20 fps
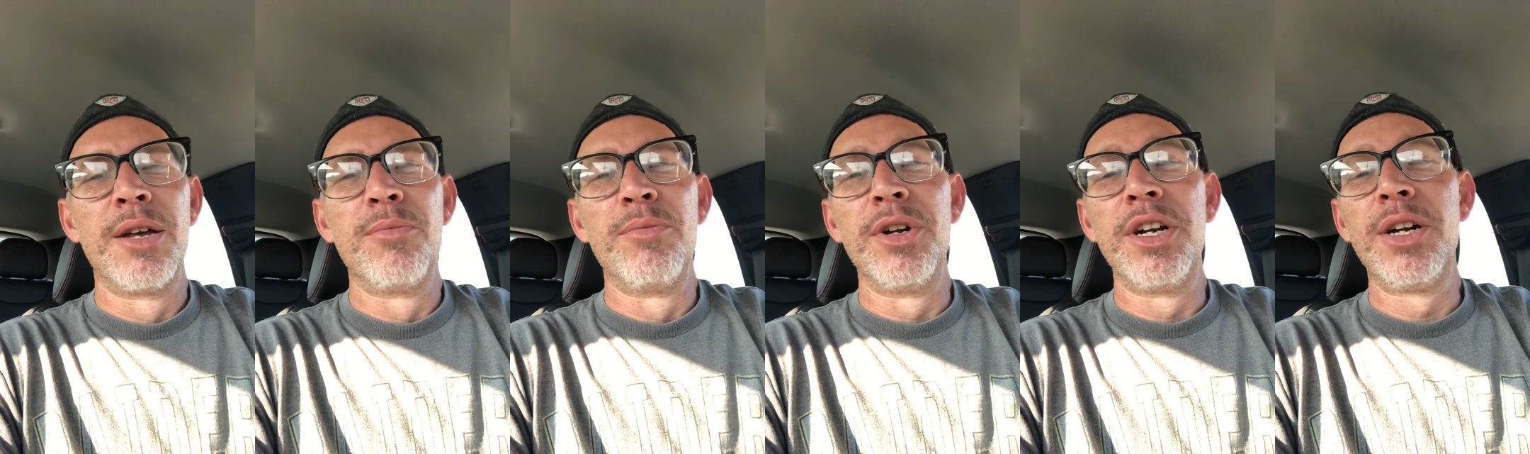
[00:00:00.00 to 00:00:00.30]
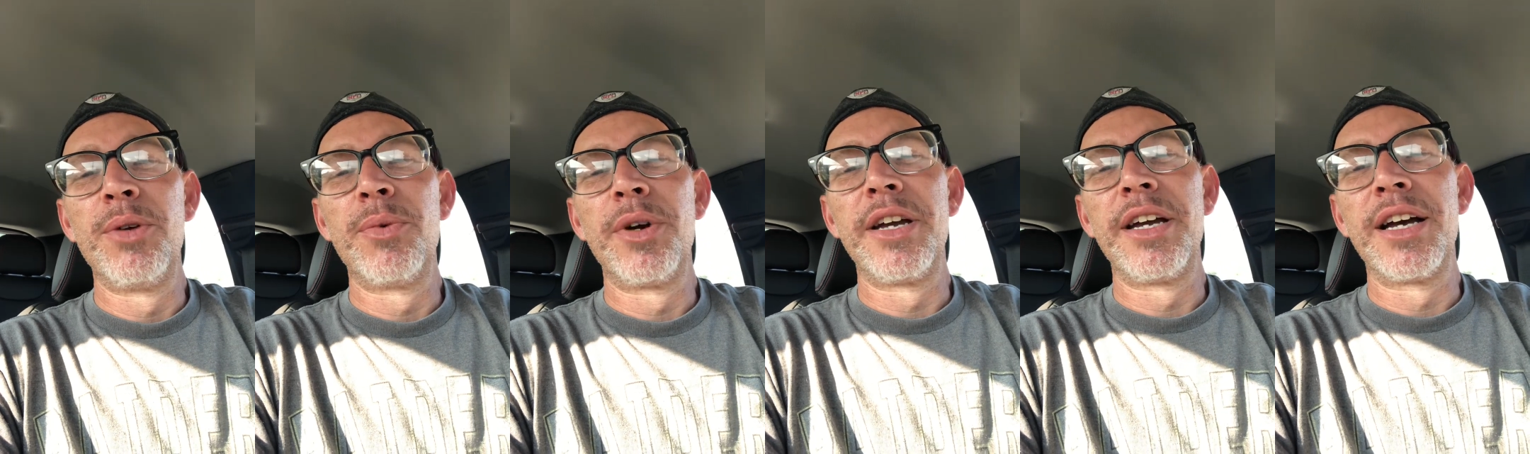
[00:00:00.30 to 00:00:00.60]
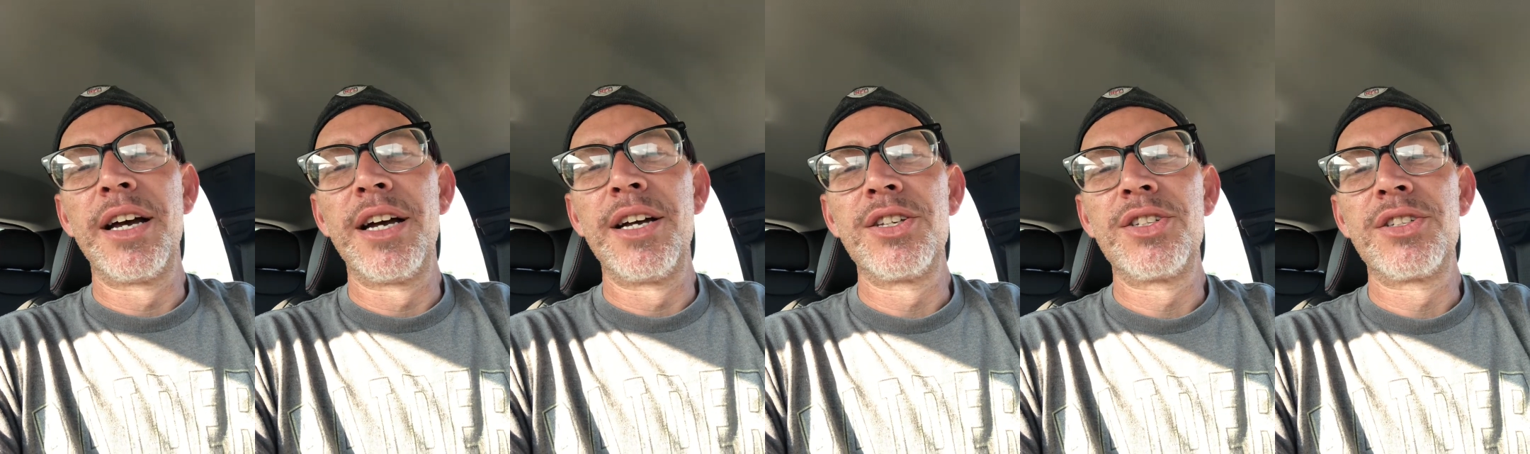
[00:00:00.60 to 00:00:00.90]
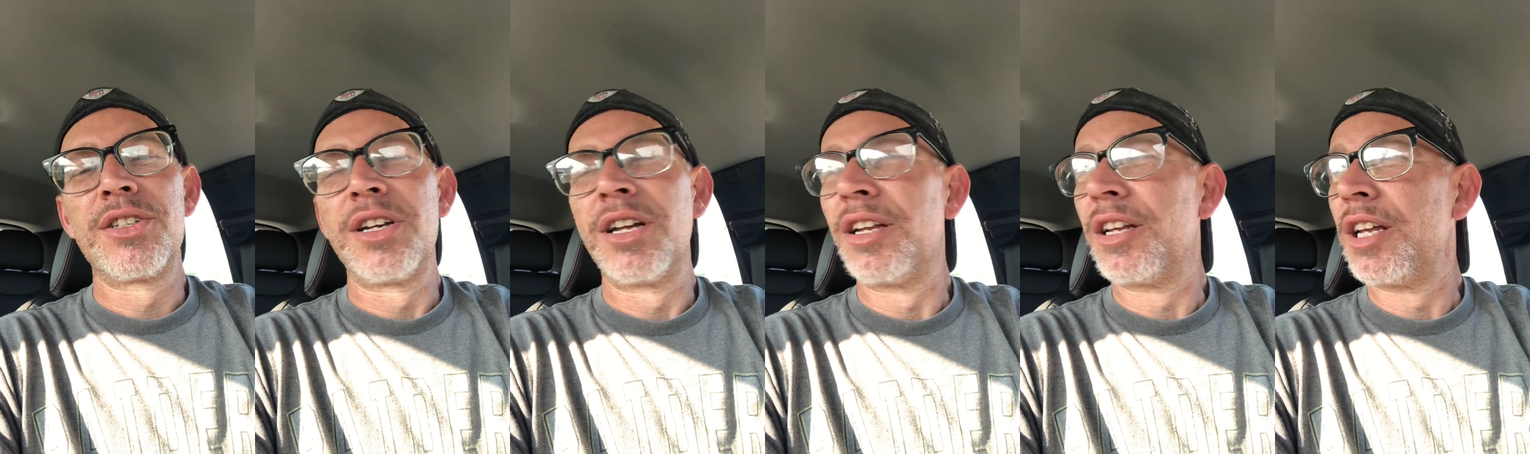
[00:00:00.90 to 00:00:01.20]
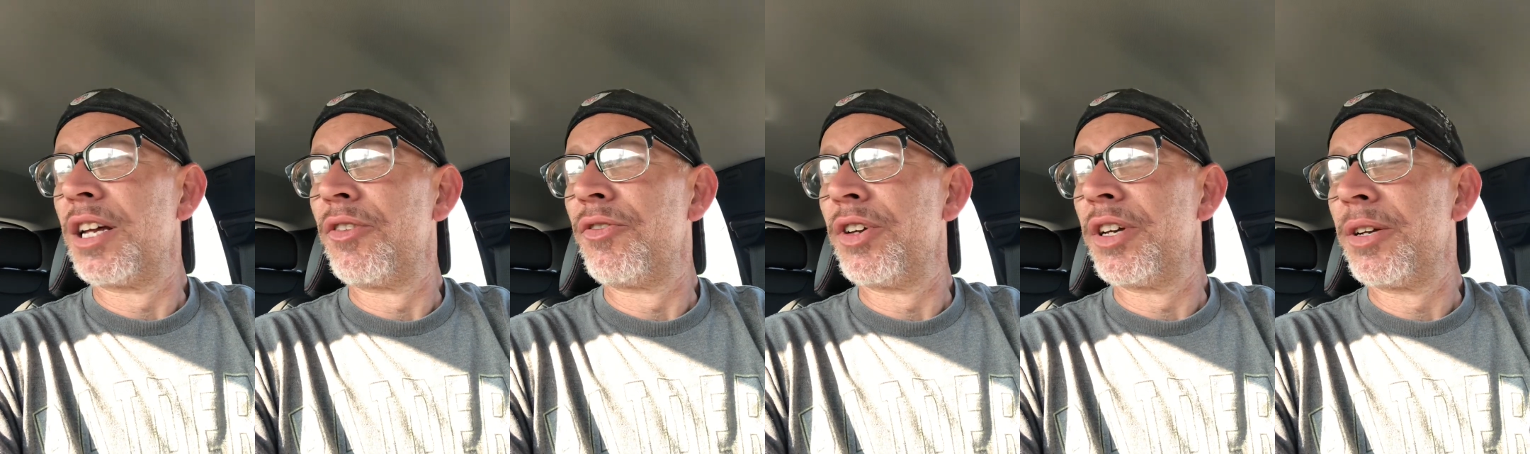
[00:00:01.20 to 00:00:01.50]
But anyway, guys, I
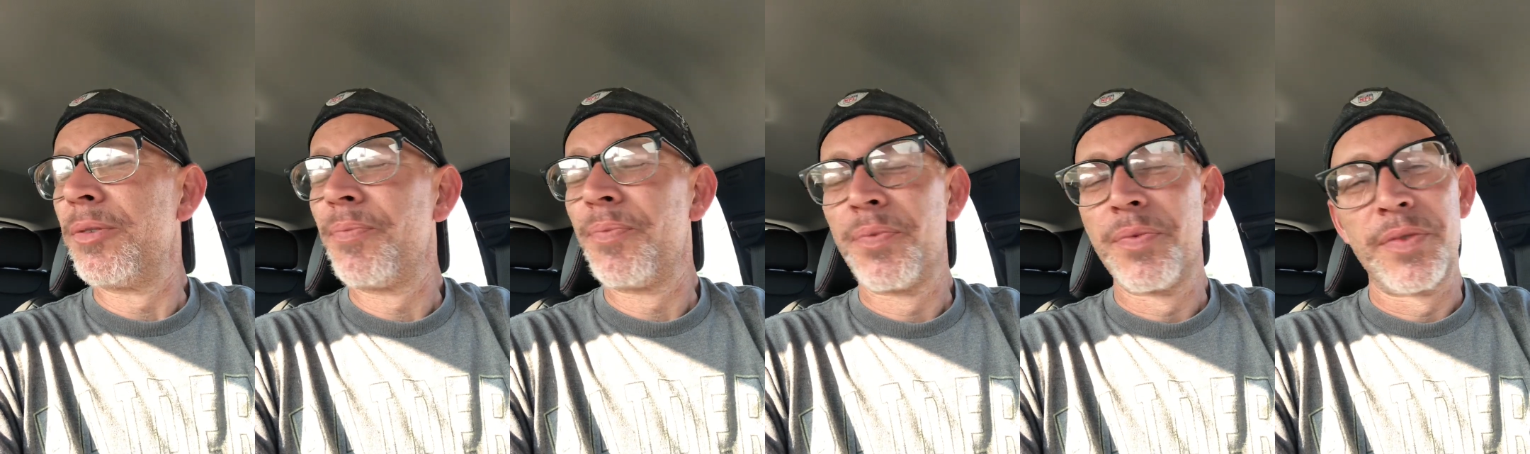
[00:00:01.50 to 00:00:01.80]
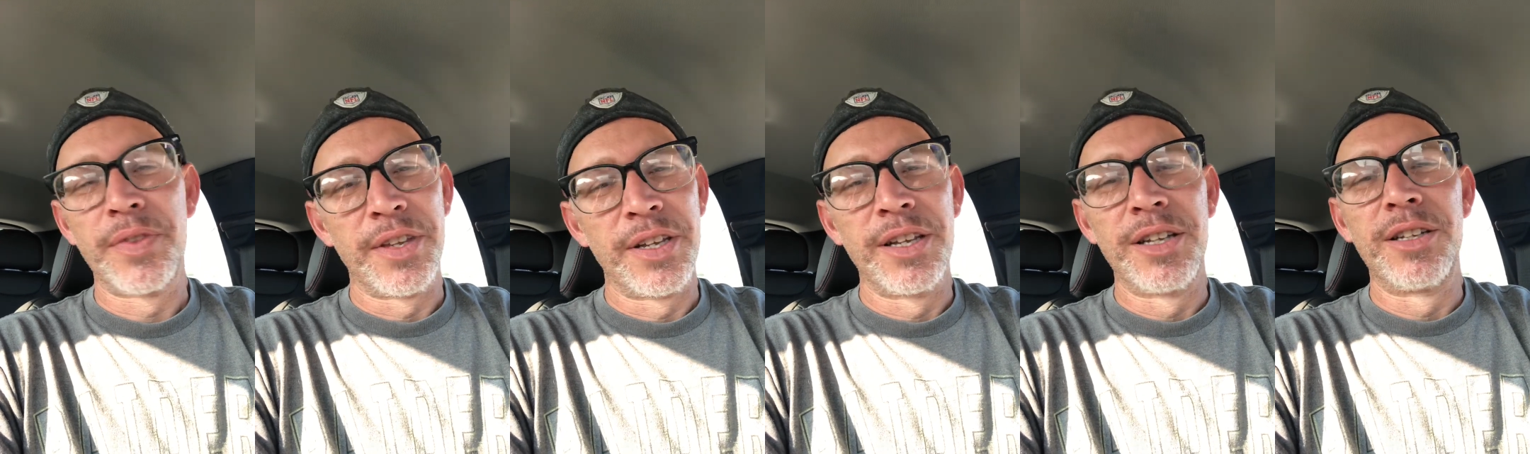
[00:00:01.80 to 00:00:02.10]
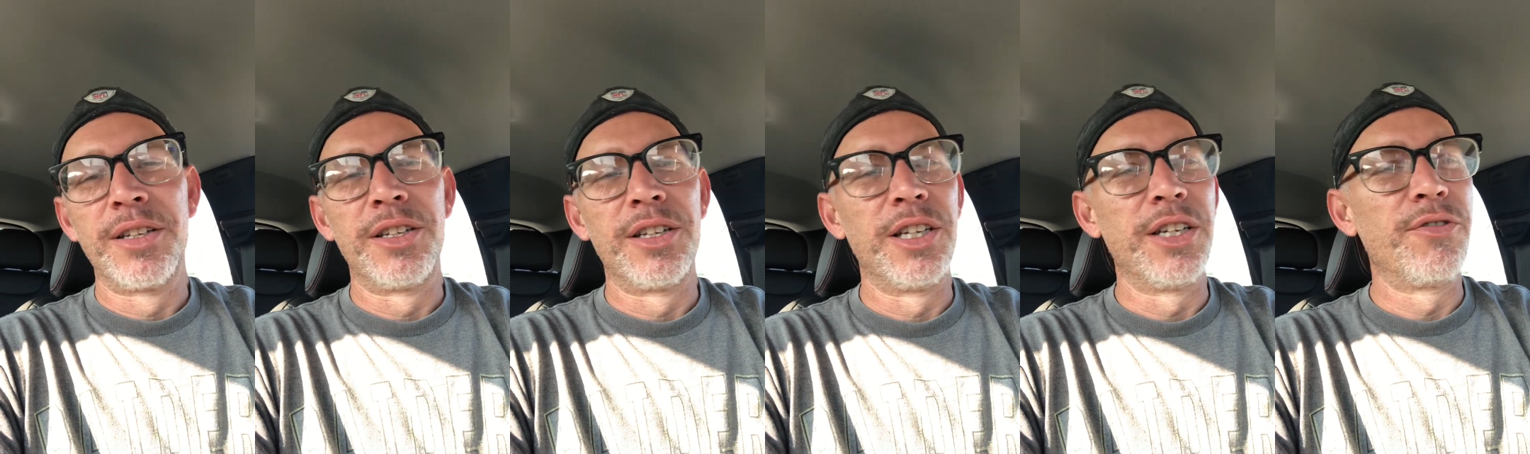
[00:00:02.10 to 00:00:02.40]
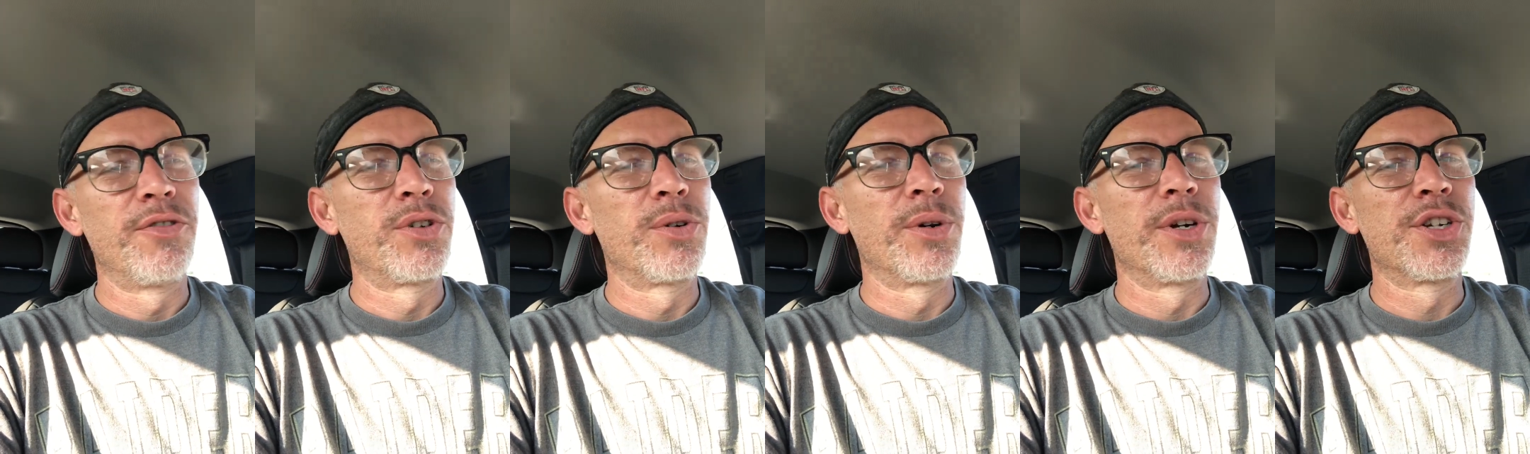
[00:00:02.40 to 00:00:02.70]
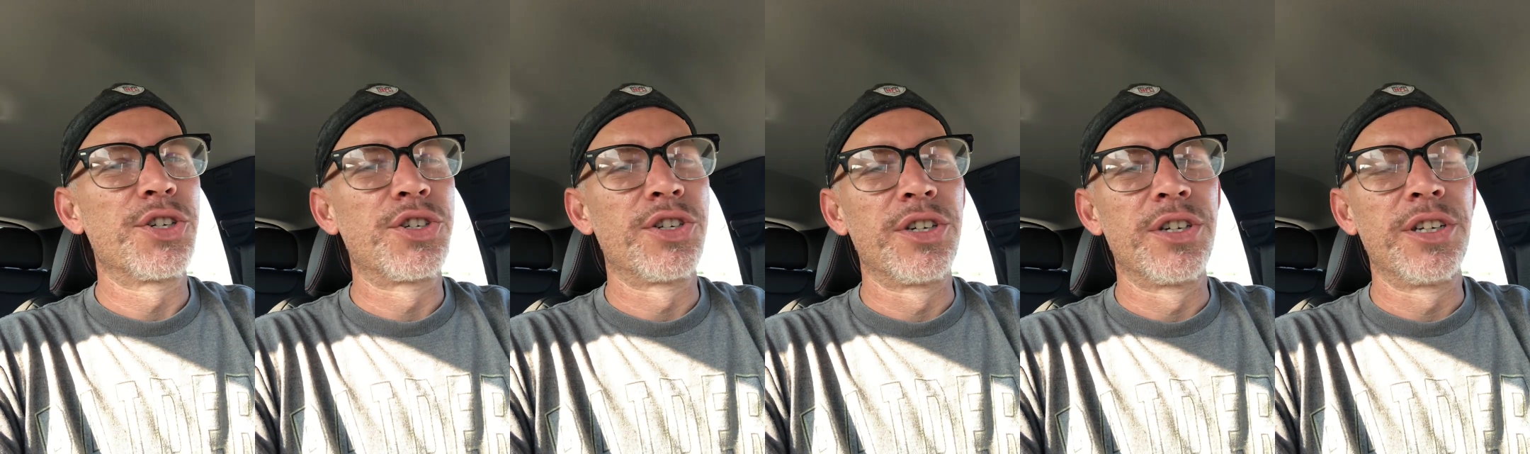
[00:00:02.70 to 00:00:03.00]
love you. Leave a
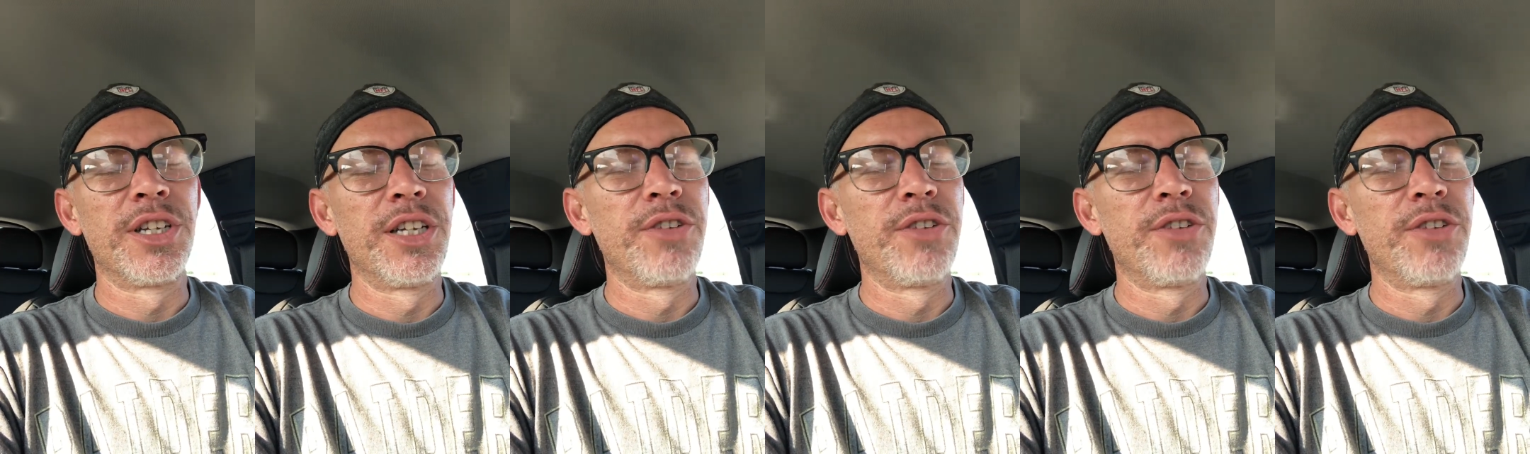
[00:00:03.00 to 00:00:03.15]
question,